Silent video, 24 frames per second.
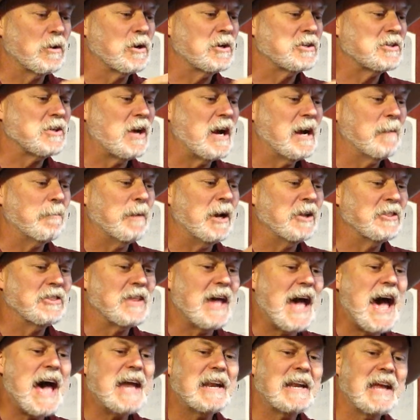and we're going to talk about
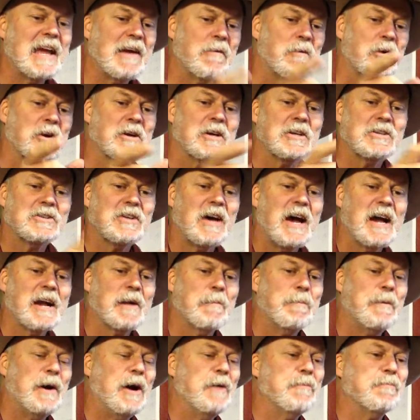that, and we're going to
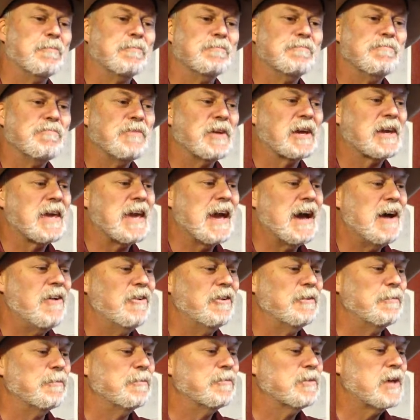talk about the
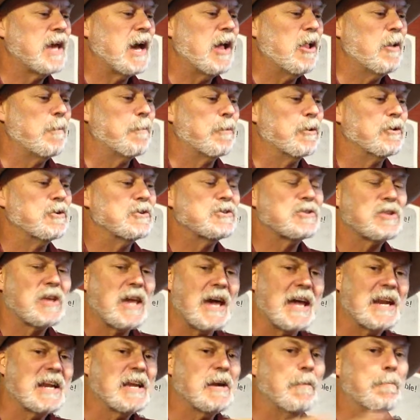calibers,
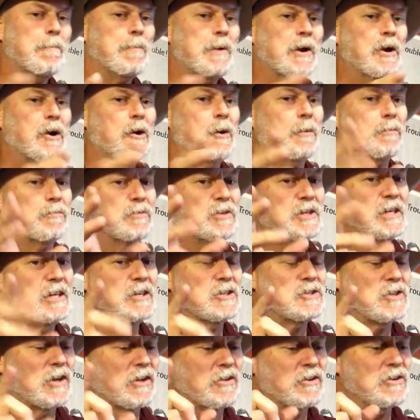kind of compare them to
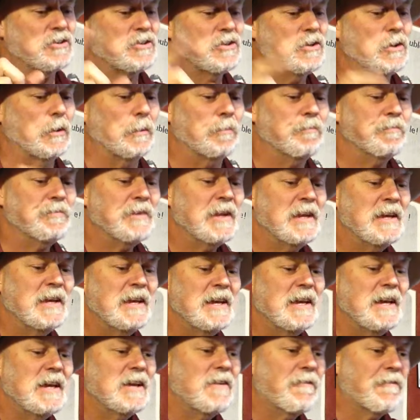each other, too.
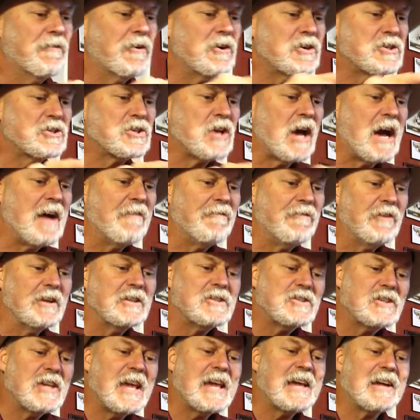First off,
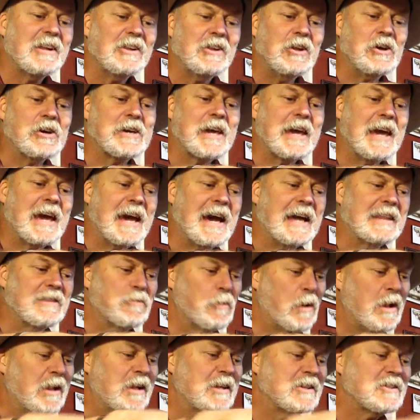let's take a look
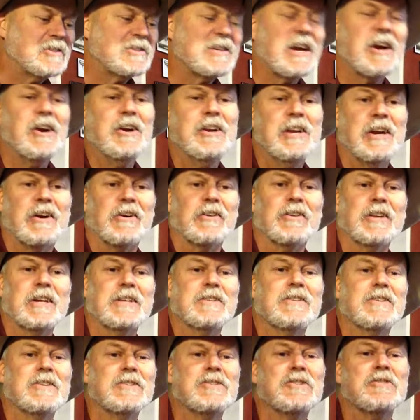at, well, let's start here.
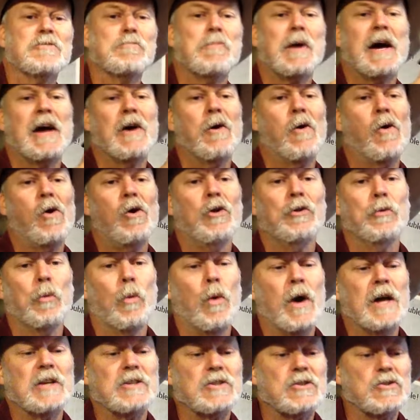This is my old
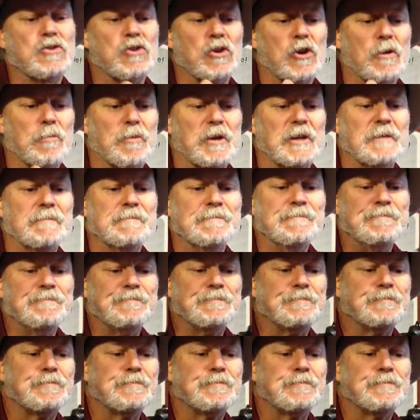West German